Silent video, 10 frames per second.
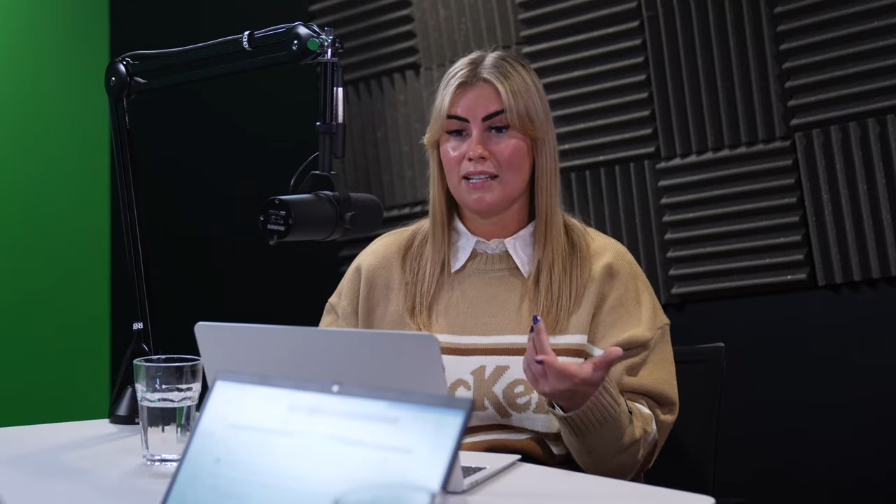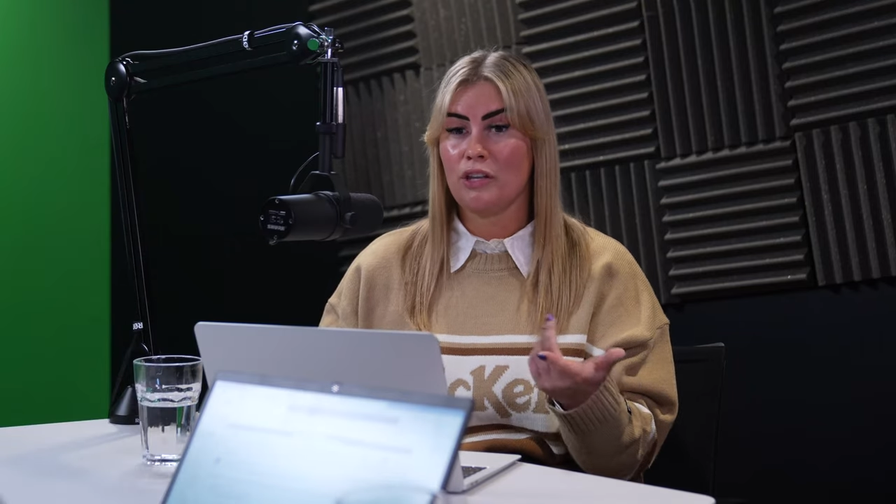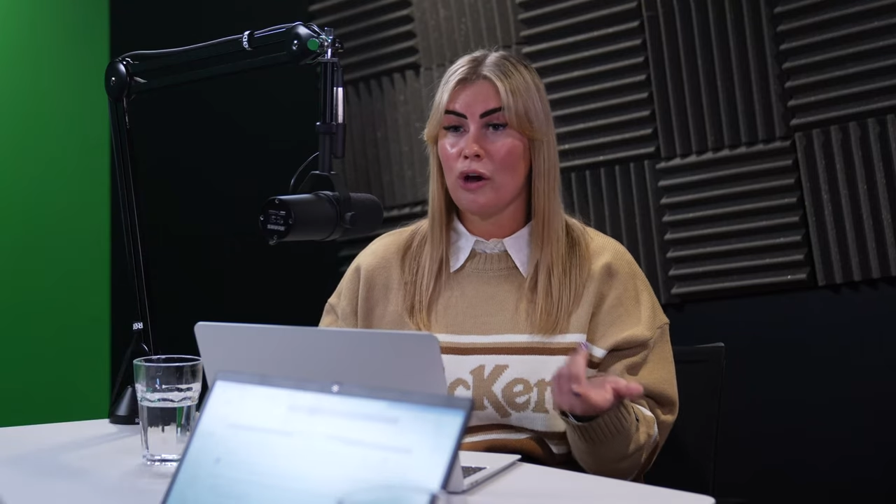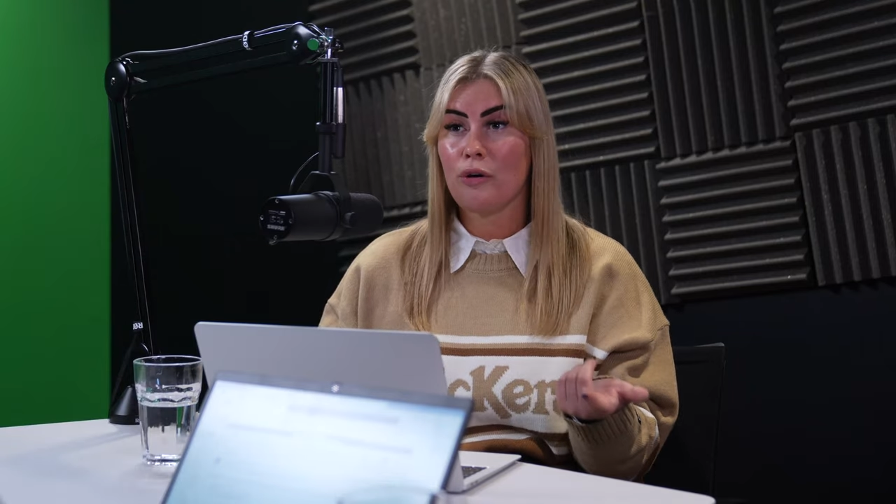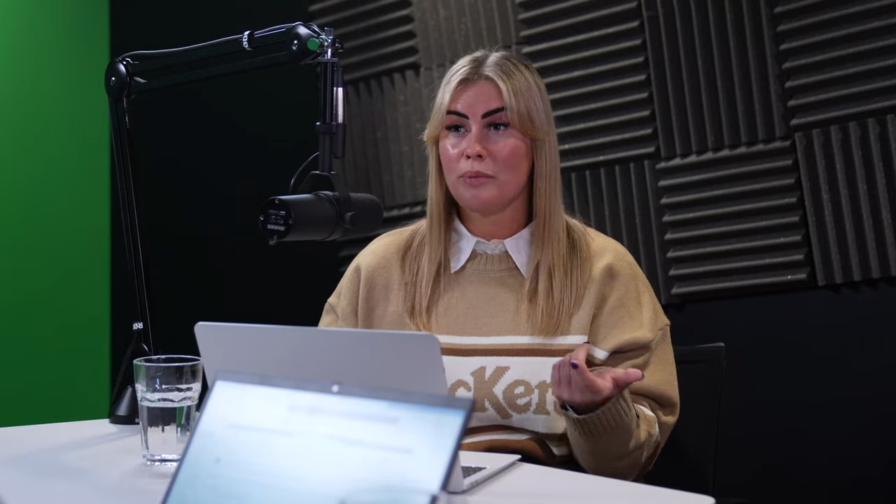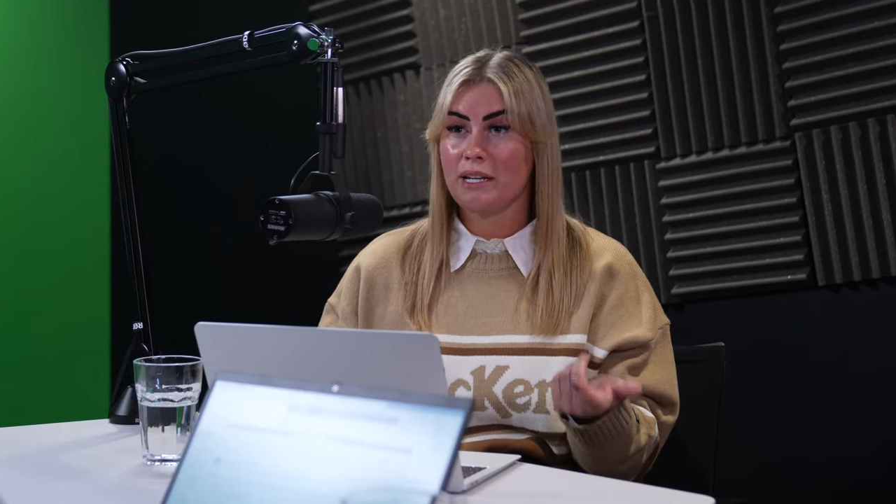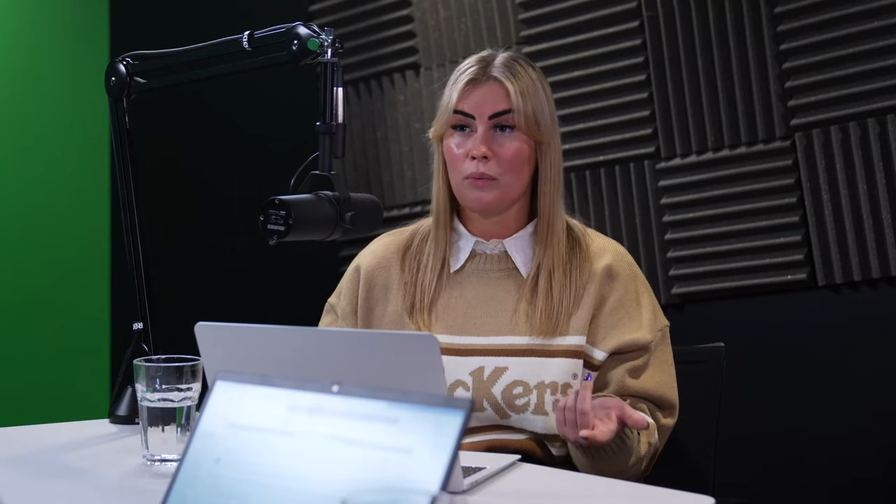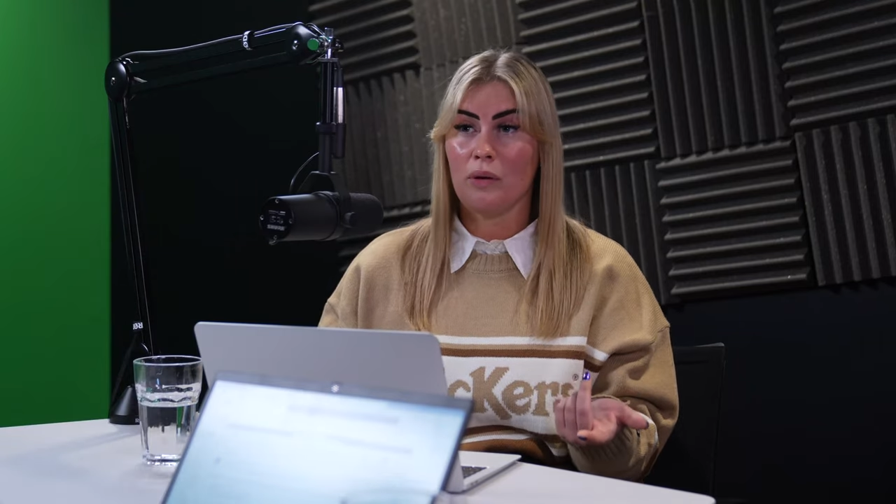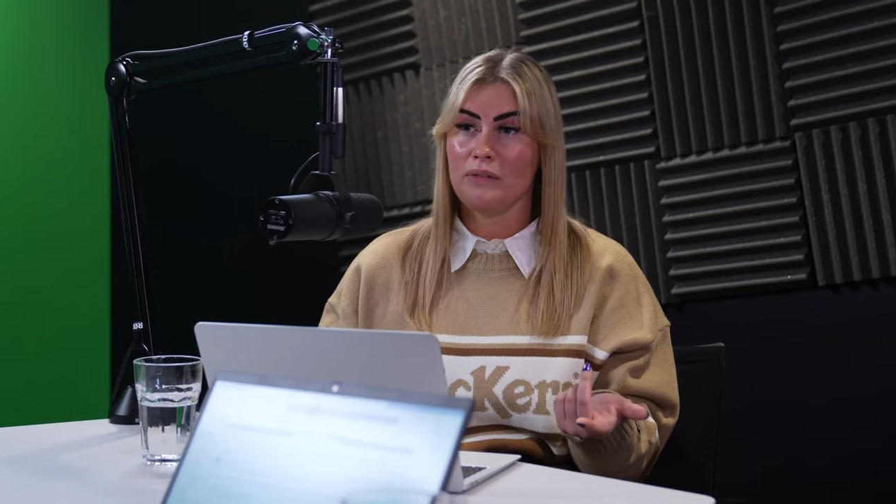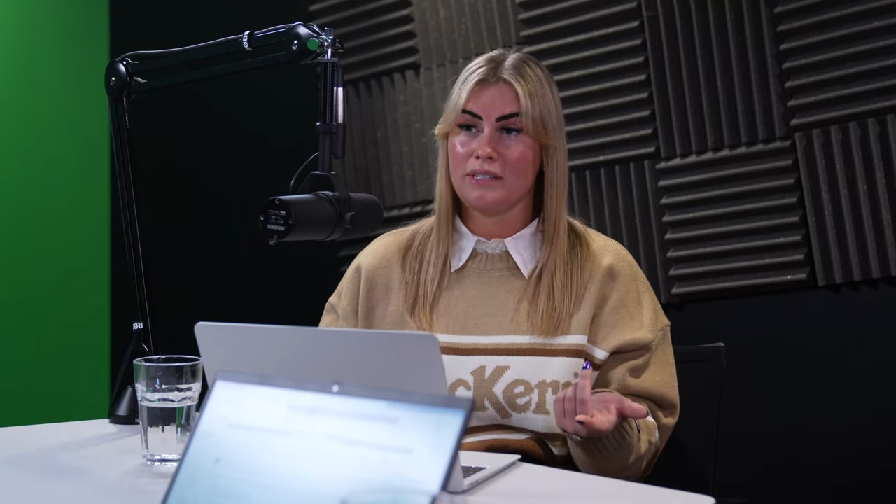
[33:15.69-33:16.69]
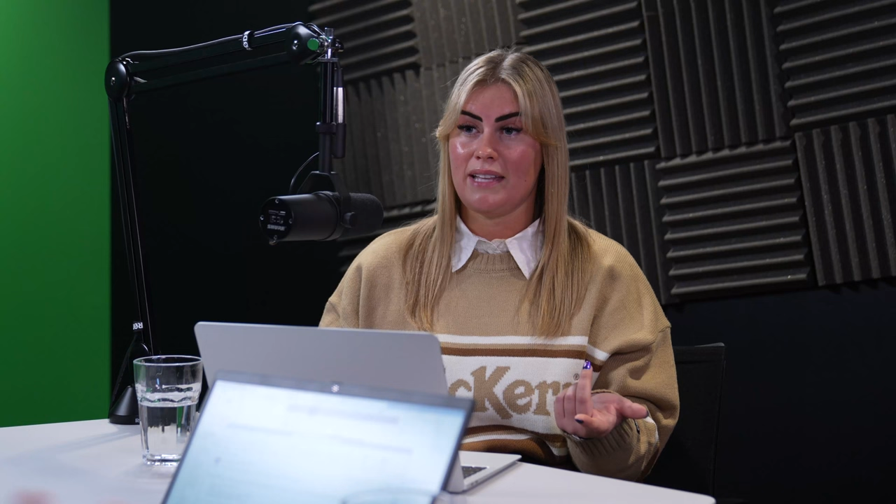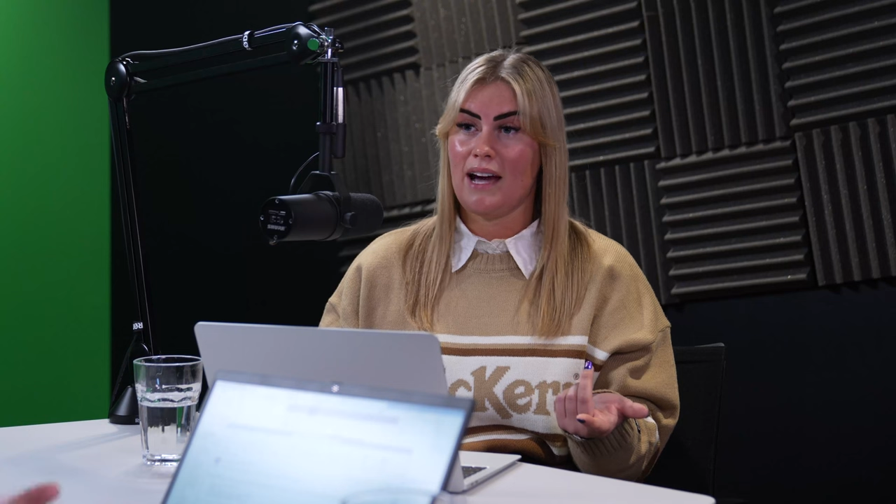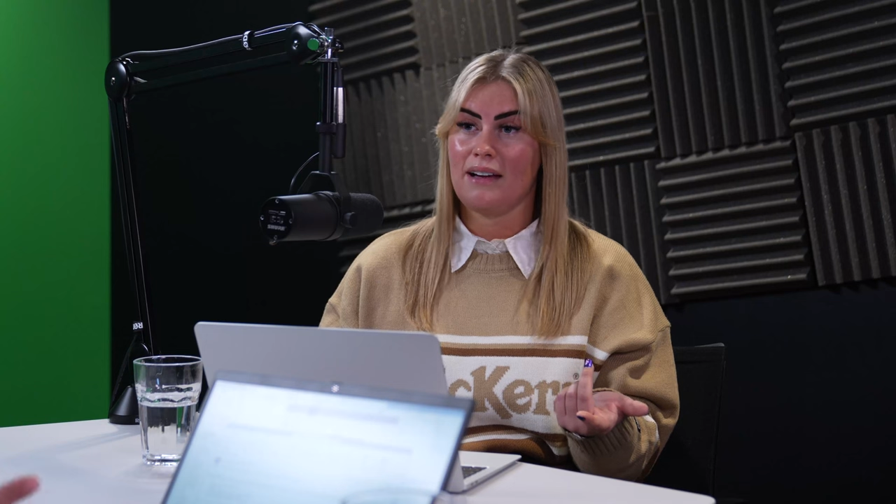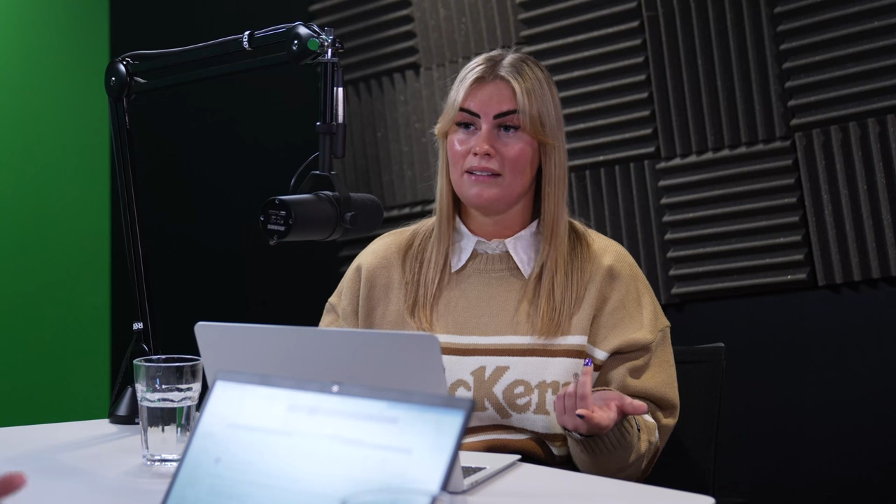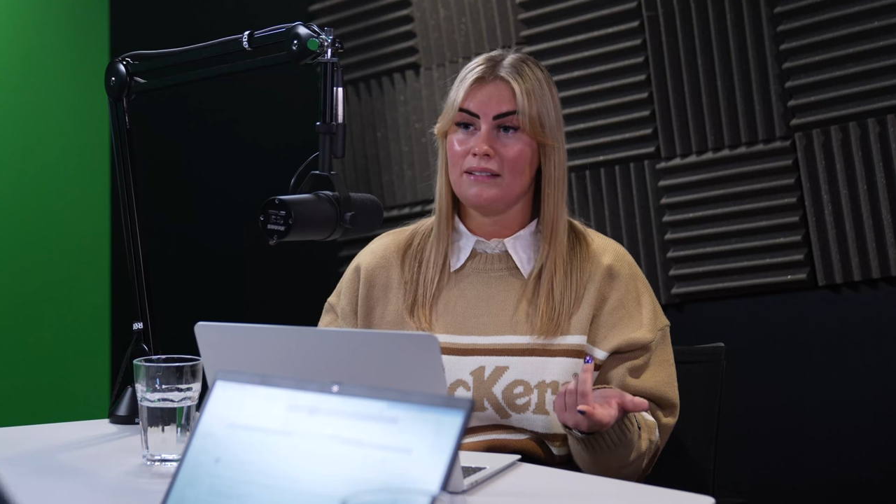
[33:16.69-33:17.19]
and nobody wants
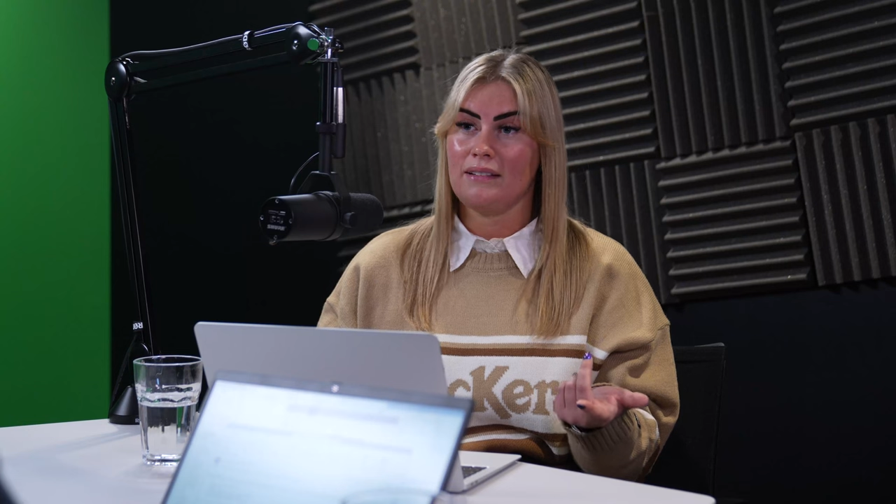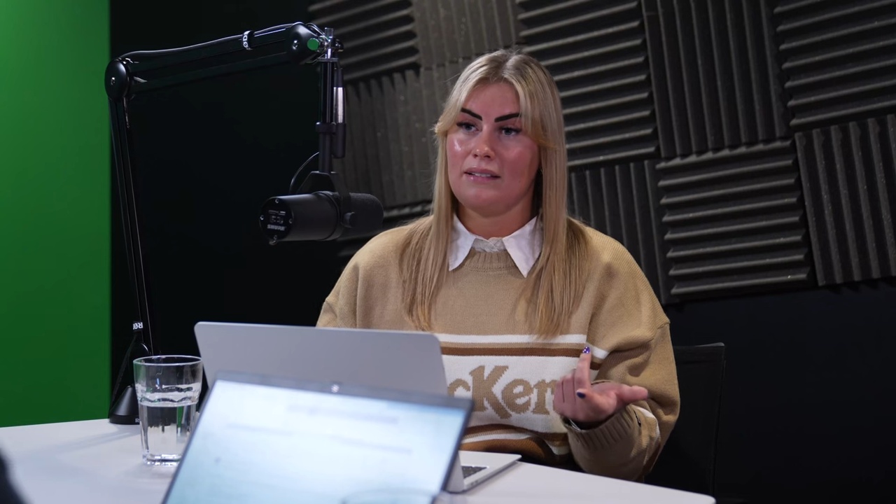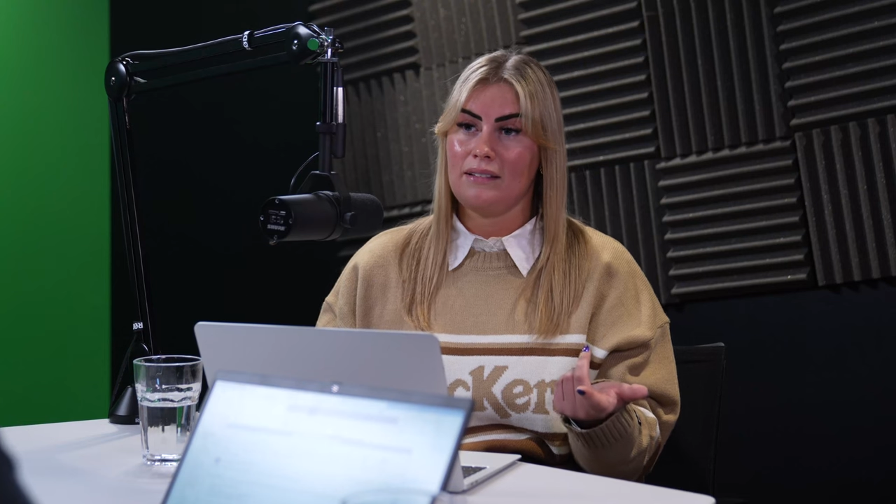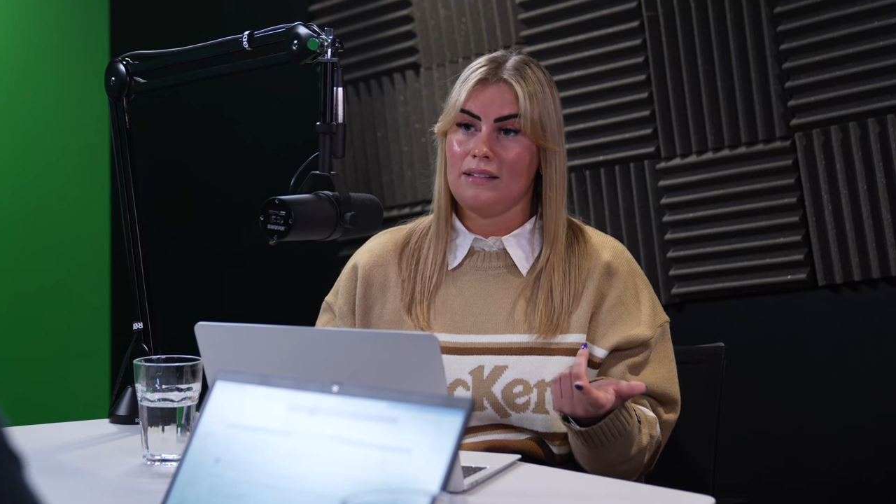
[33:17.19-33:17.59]
that. Yeah.